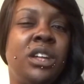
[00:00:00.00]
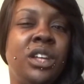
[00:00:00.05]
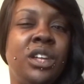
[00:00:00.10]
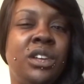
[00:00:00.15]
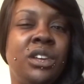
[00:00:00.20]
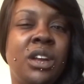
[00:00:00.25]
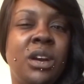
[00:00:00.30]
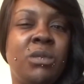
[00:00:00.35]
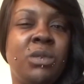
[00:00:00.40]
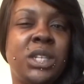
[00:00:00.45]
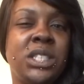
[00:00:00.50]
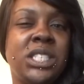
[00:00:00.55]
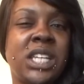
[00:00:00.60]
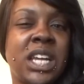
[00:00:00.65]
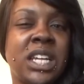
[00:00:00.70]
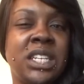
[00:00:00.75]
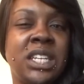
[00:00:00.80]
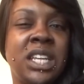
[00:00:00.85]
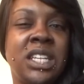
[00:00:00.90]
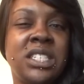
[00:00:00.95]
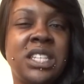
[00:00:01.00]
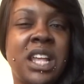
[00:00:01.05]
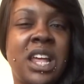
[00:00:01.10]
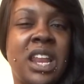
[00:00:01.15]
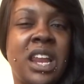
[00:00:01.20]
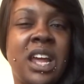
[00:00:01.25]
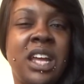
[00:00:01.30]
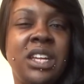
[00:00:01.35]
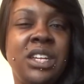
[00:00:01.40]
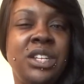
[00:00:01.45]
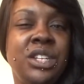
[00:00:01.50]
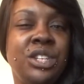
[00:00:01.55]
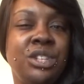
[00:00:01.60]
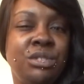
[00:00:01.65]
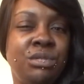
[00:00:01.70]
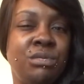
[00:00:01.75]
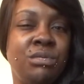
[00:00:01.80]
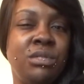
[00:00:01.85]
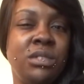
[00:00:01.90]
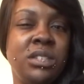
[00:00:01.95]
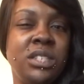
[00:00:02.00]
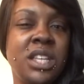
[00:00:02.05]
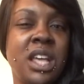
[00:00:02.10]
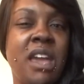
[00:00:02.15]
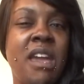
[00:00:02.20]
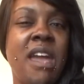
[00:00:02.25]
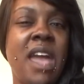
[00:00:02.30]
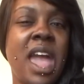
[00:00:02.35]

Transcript: you know what techniques that I use